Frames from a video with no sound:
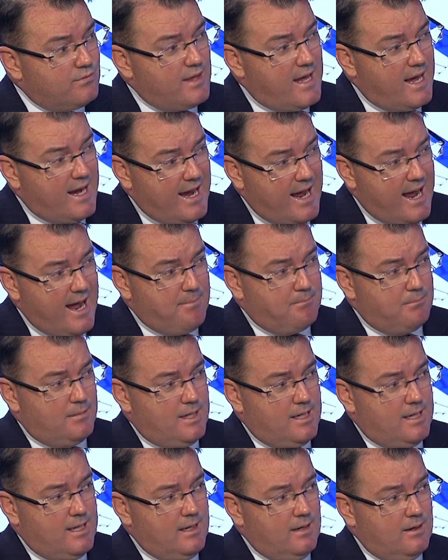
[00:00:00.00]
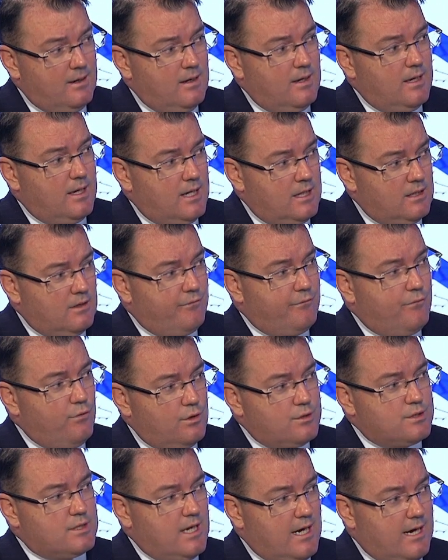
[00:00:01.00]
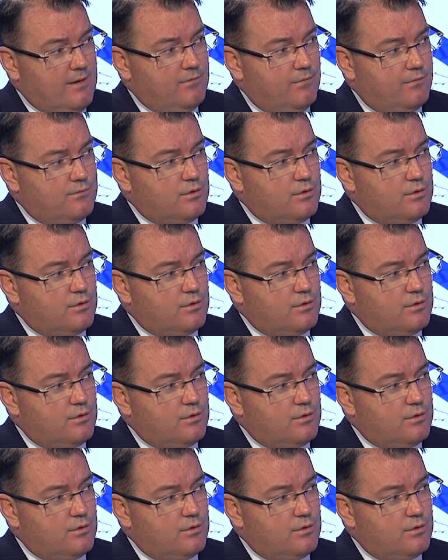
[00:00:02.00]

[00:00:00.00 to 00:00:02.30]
that happening in the first half of